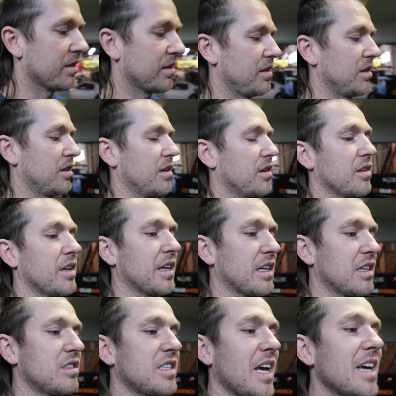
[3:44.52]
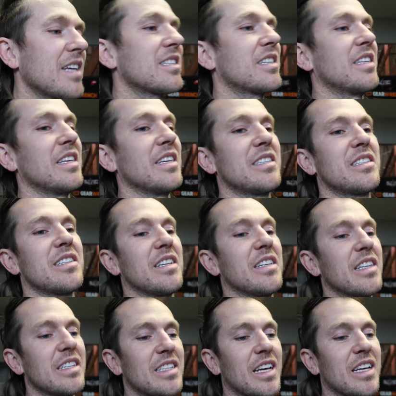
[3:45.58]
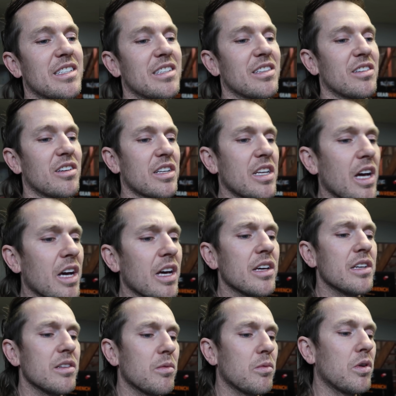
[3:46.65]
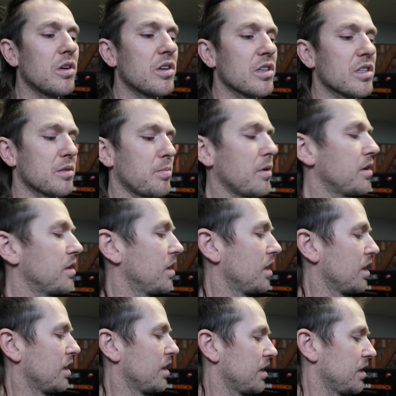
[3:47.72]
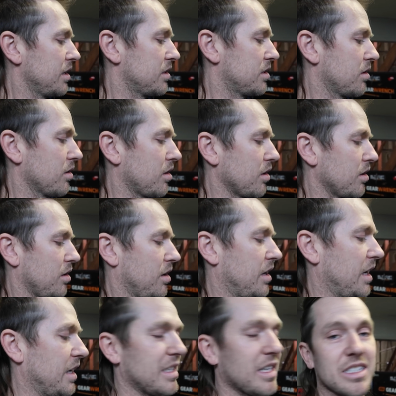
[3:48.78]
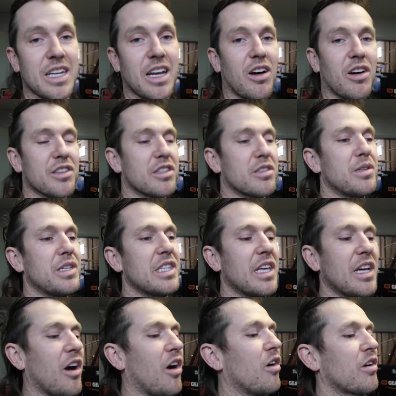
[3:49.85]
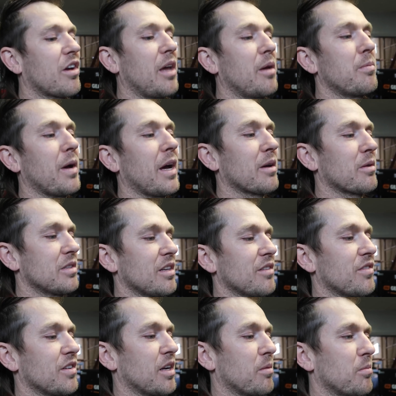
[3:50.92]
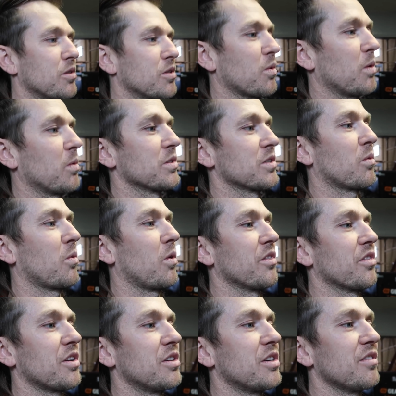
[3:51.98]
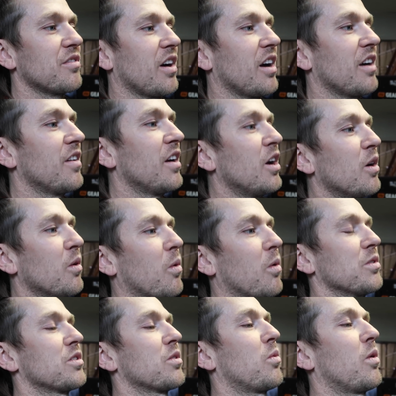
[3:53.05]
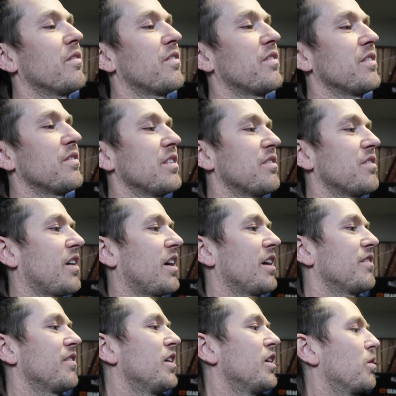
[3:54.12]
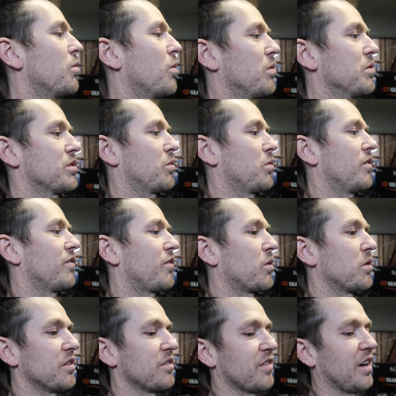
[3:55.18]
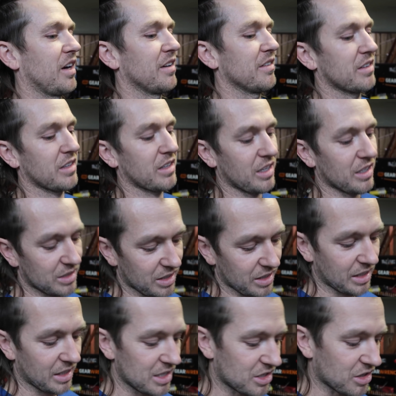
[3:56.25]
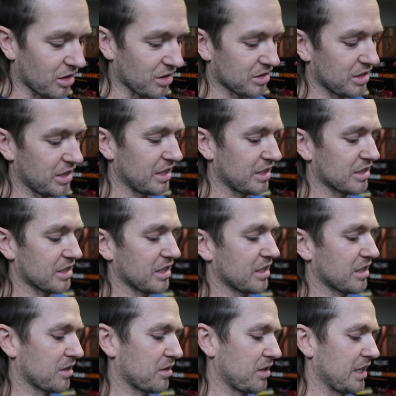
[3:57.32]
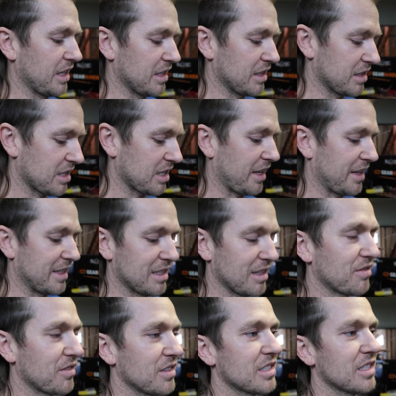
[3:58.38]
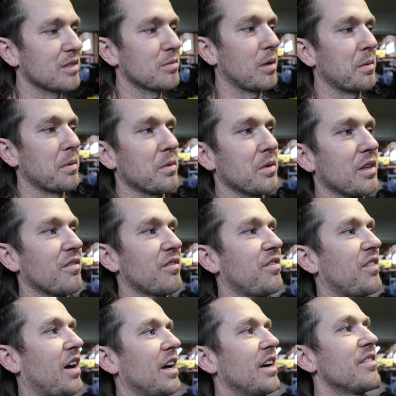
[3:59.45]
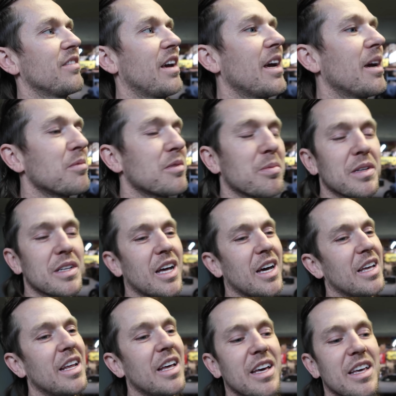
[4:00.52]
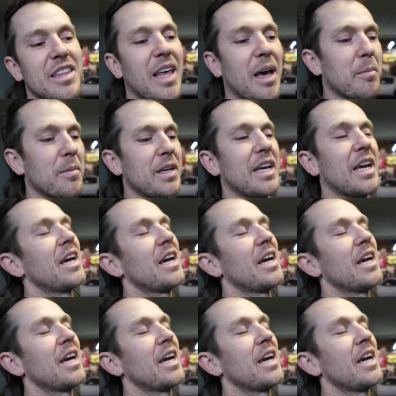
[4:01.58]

you know, like, test this? And they tested, and they're like, yeah, it works, but and I sent all 3. They all came back with different numbers. One was a 135, one was a 155, one was a 145, because like each alternator is going to create slight differences, maybe within 5 amps, but not that many